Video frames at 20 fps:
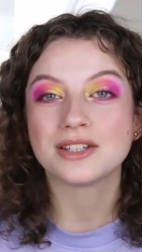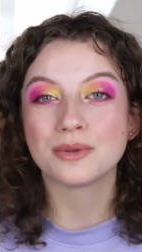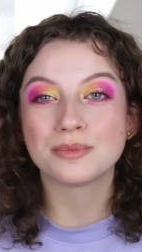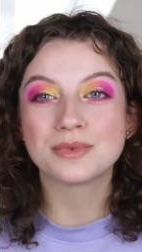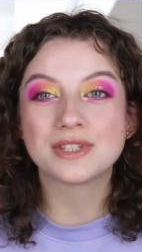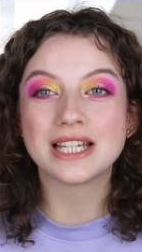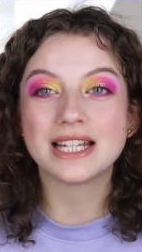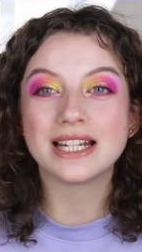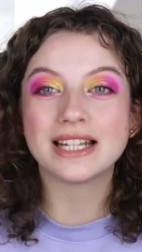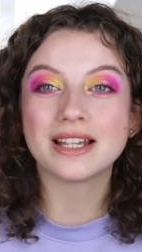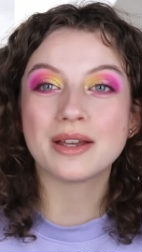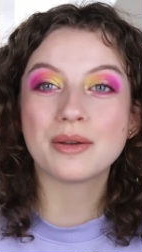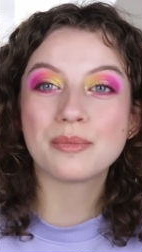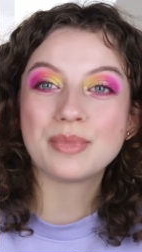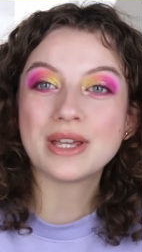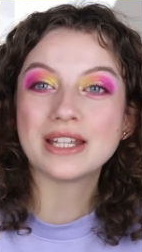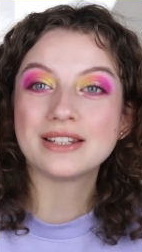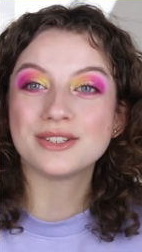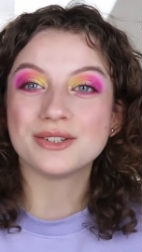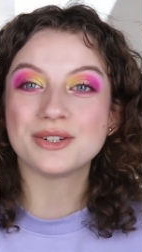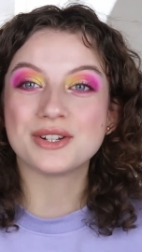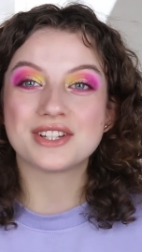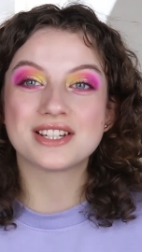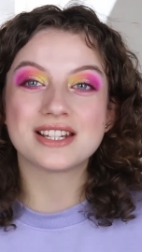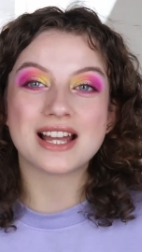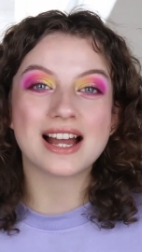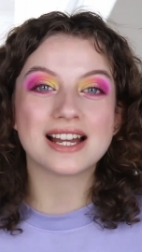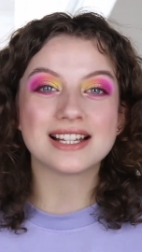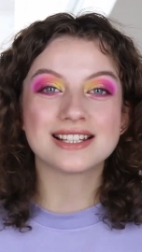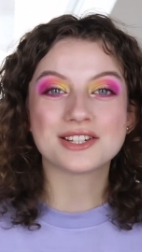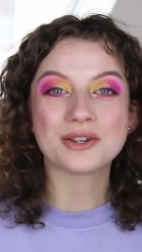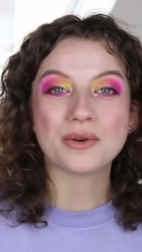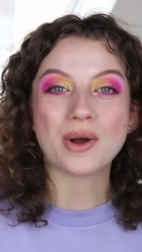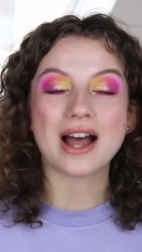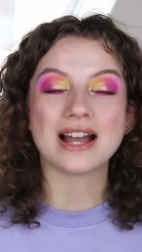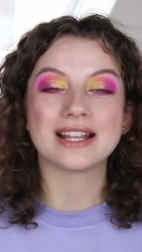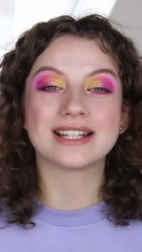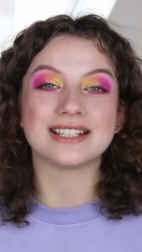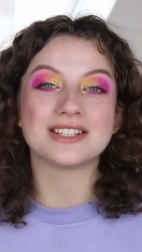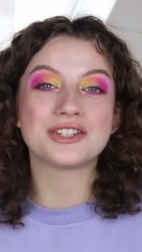So I'm sitting a bit to the side so
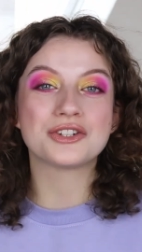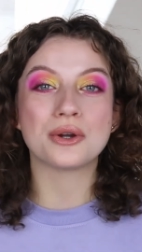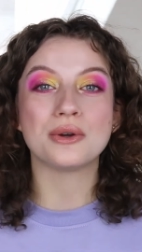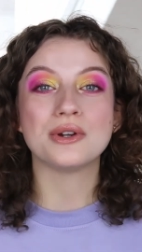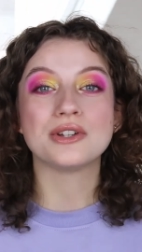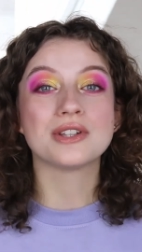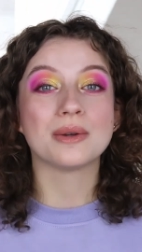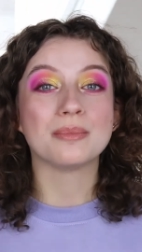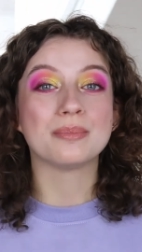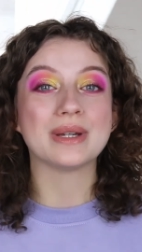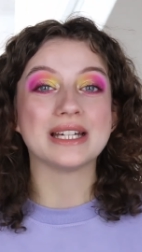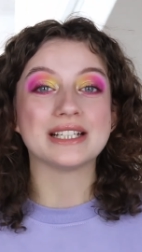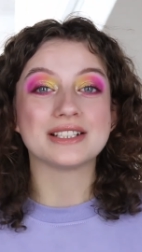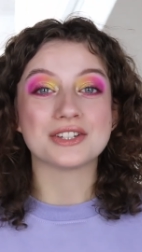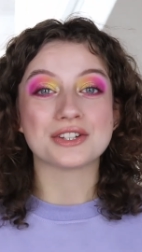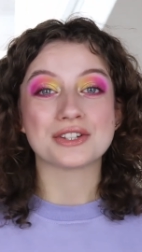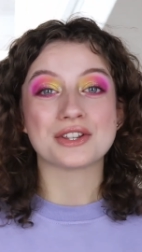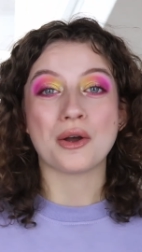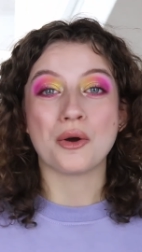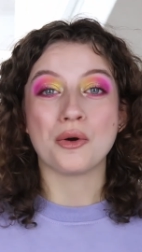I can show you some pictures